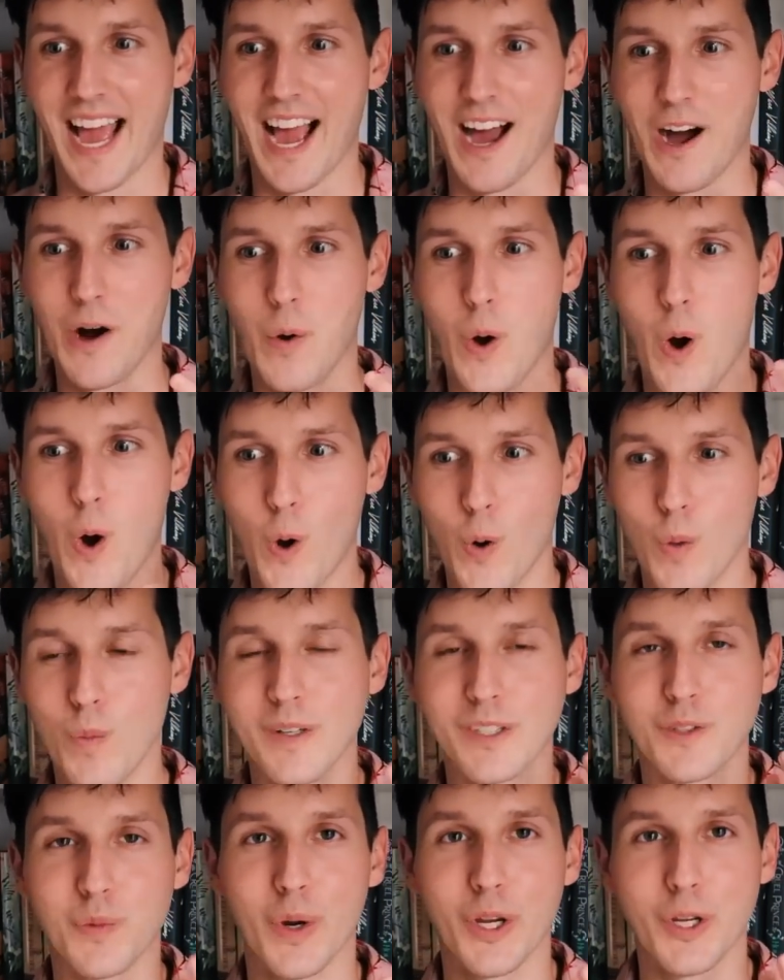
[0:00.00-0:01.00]
how home
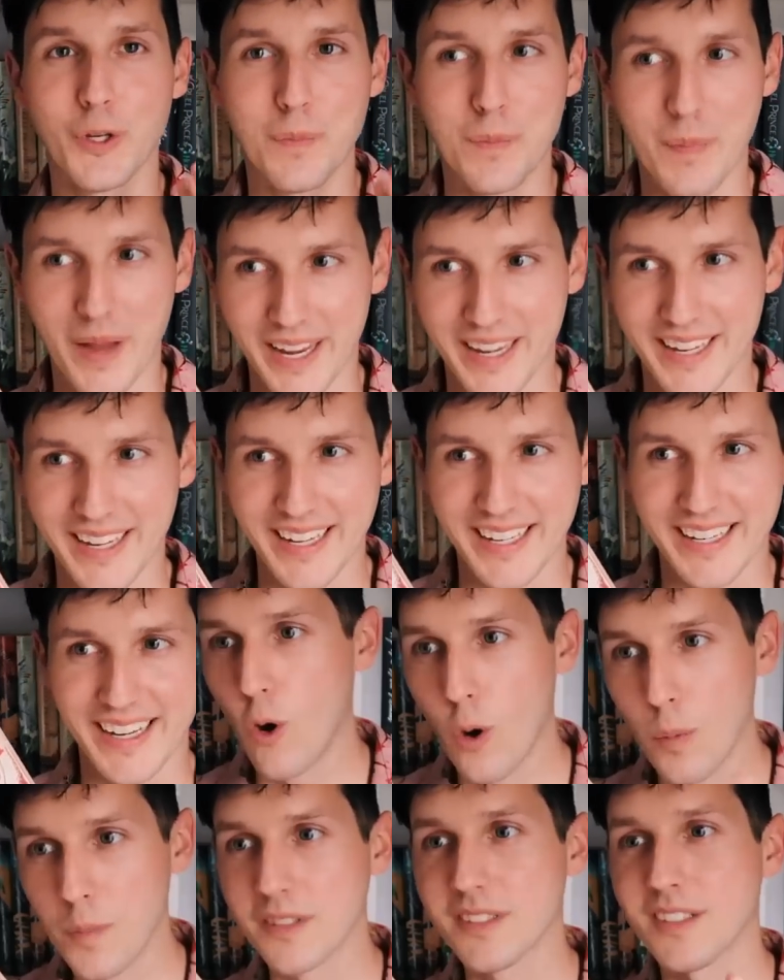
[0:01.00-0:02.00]
is what you make it.
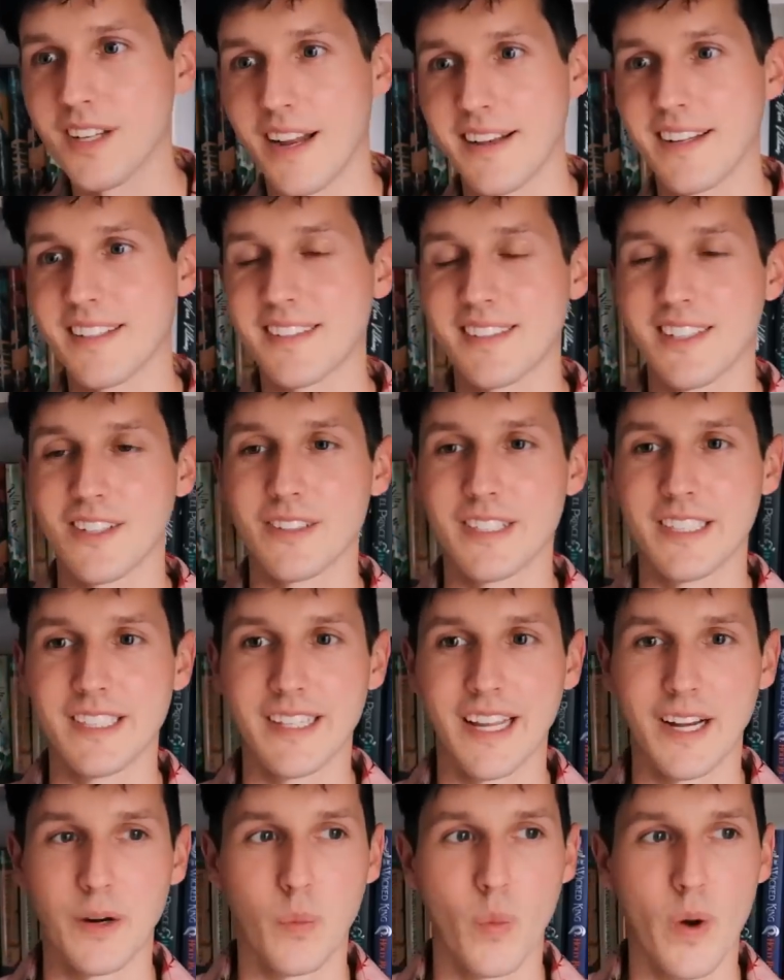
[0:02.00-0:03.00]
Home is not necessarily
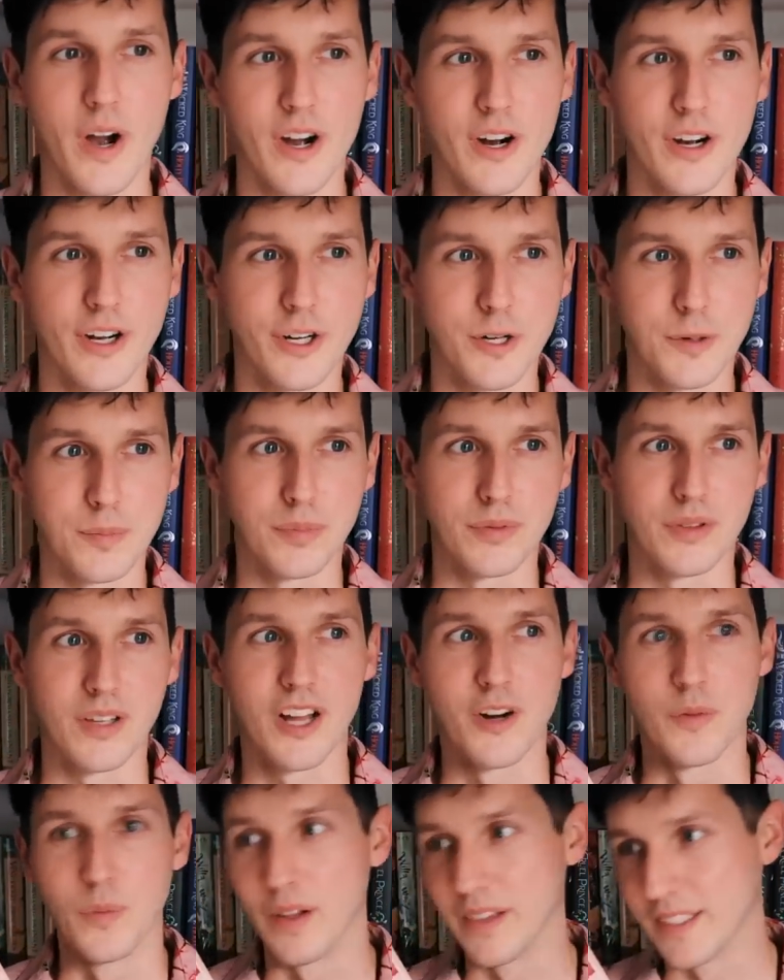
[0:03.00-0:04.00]
like where your
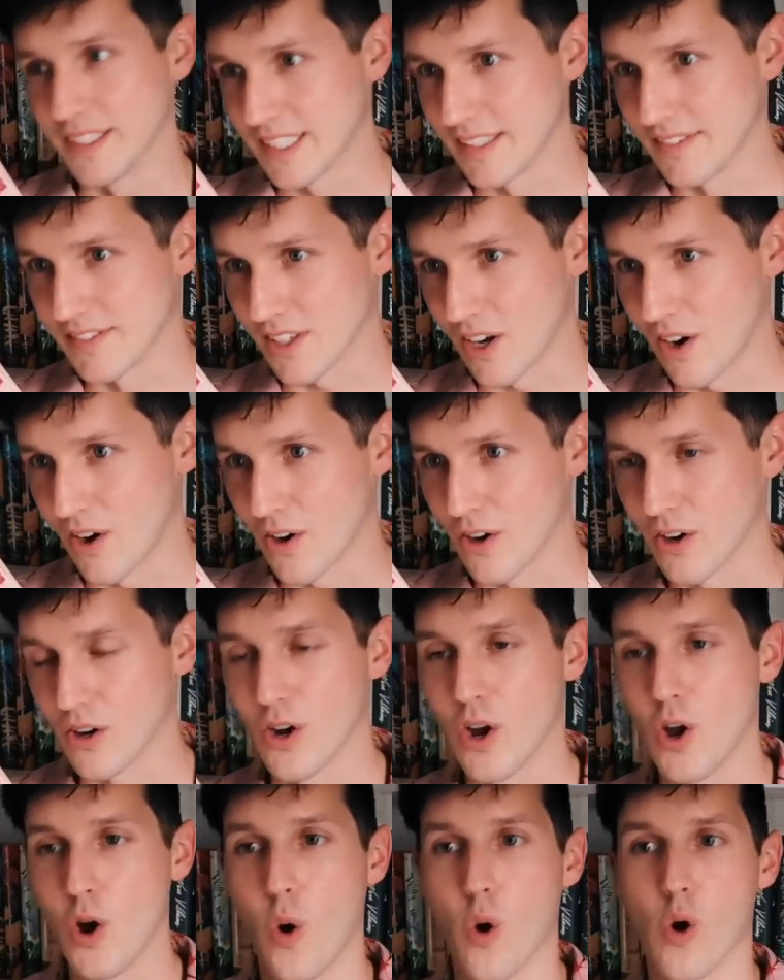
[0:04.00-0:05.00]
blood relatives are
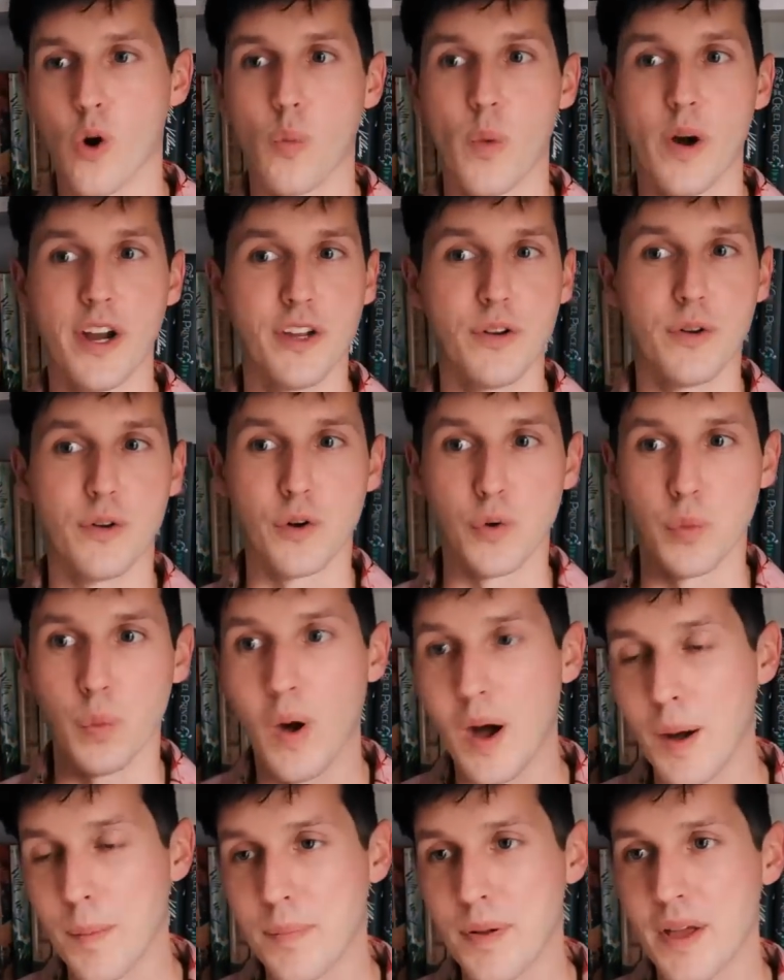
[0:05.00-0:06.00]
or where you grew
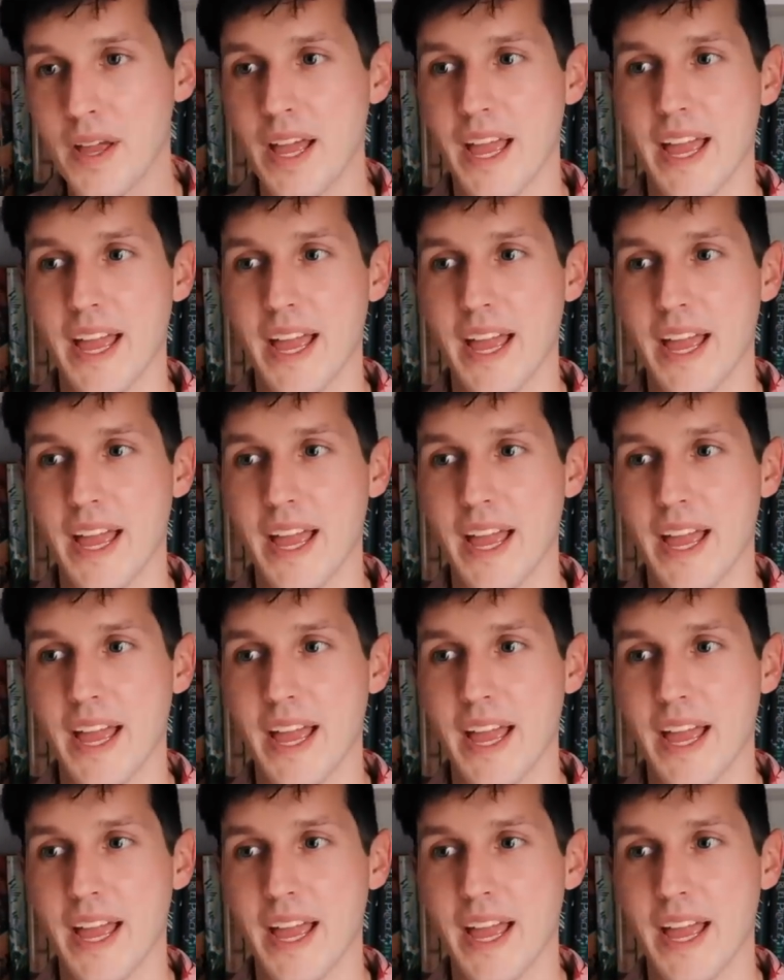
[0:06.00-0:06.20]
up.